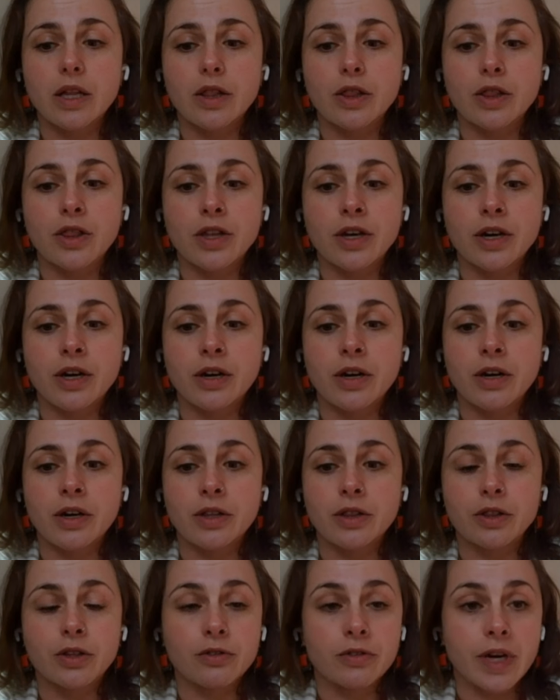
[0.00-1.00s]

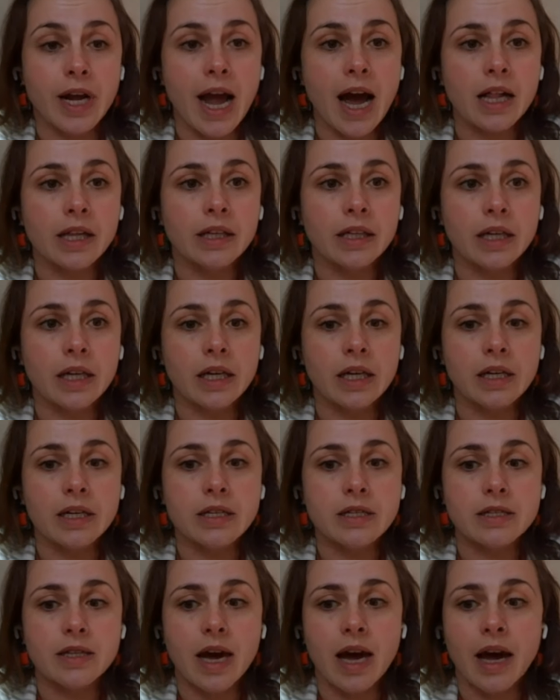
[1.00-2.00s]
the reality
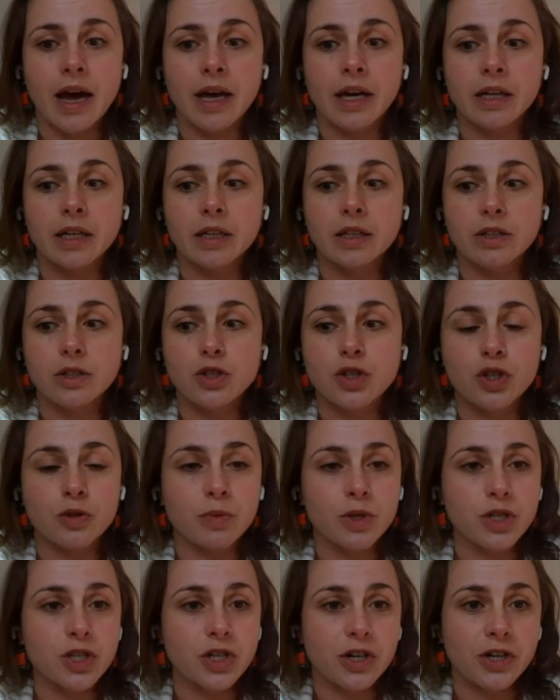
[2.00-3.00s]
is that
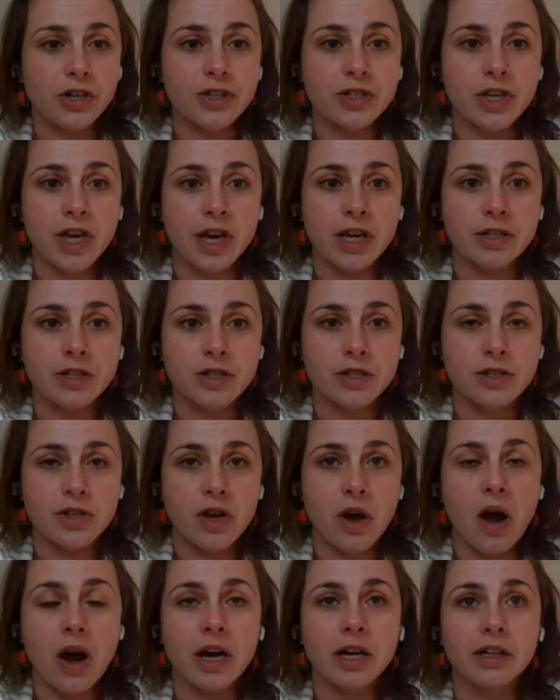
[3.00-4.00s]
Jimmy Cherizier does
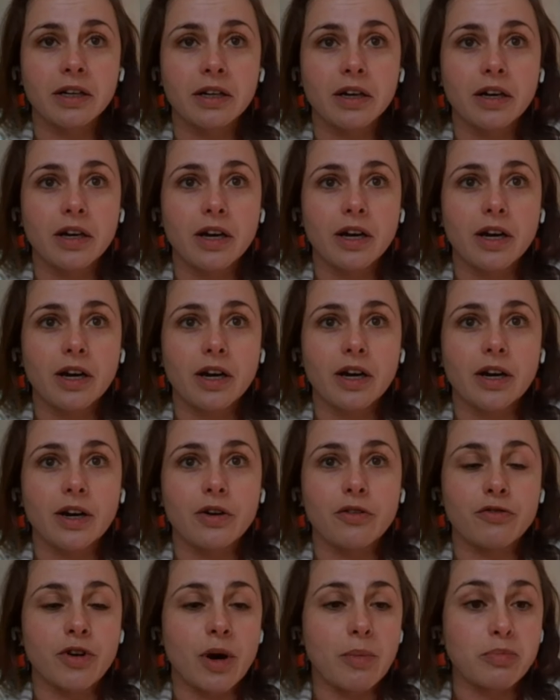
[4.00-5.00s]
not
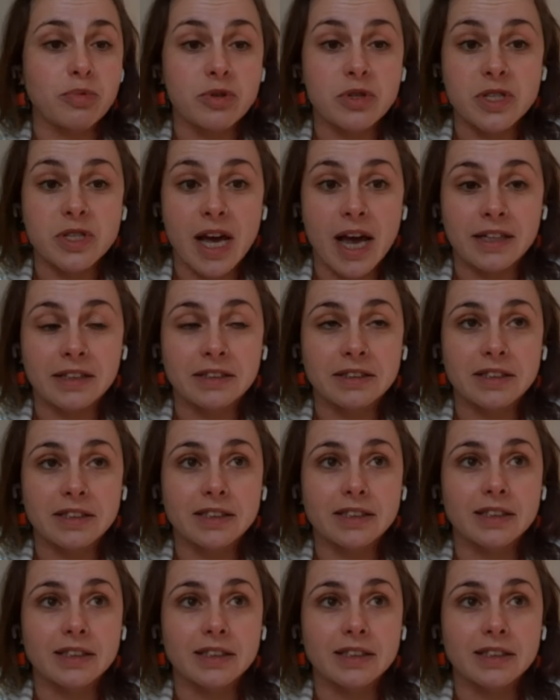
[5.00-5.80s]
represent